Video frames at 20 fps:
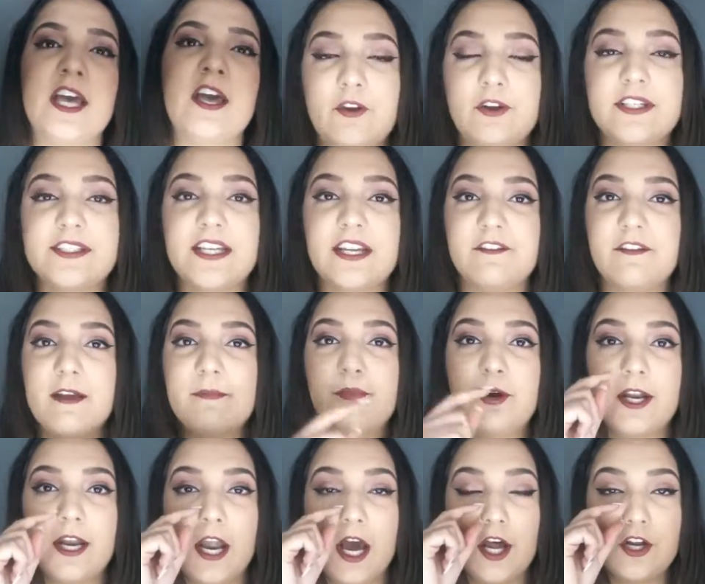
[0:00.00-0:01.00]
Notice that if I
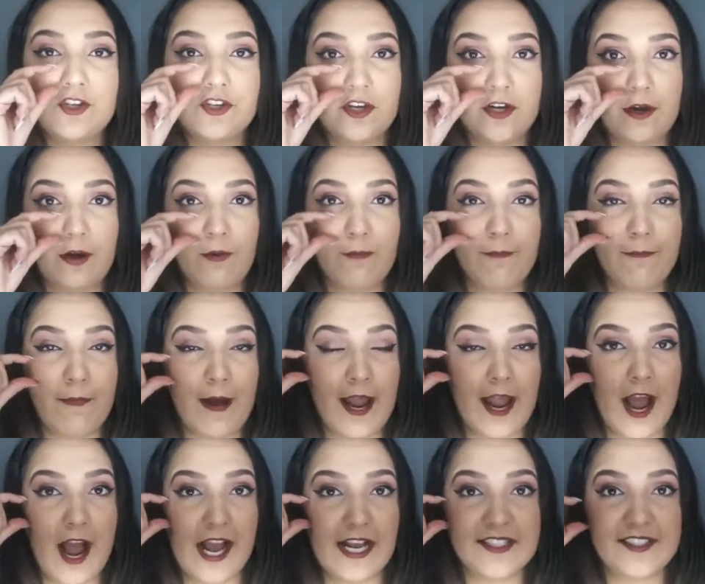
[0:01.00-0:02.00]
put it under my
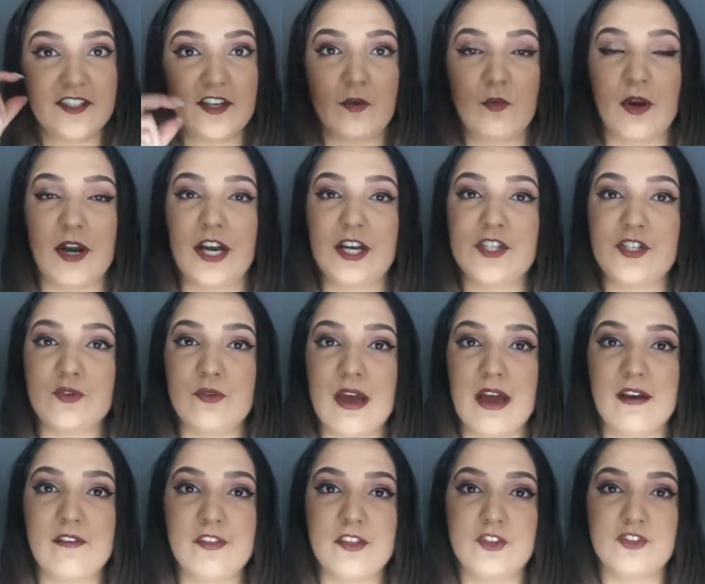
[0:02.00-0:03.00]
eyes here where I do
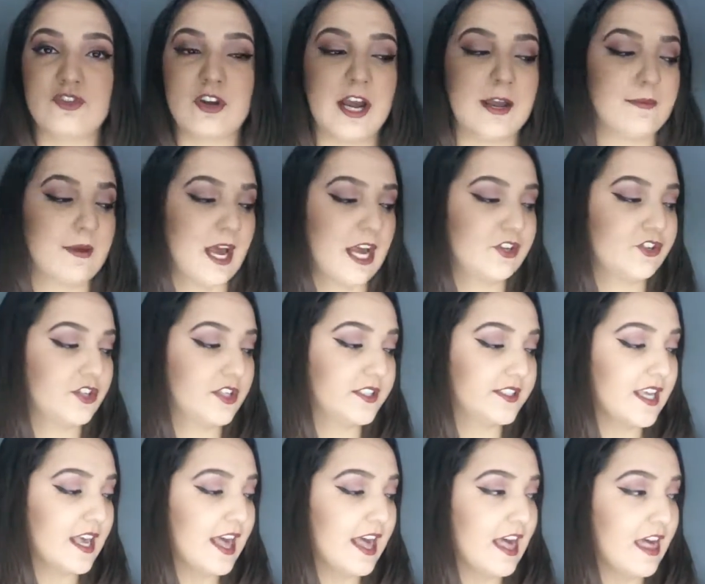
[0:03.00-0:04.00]
have the dry patches,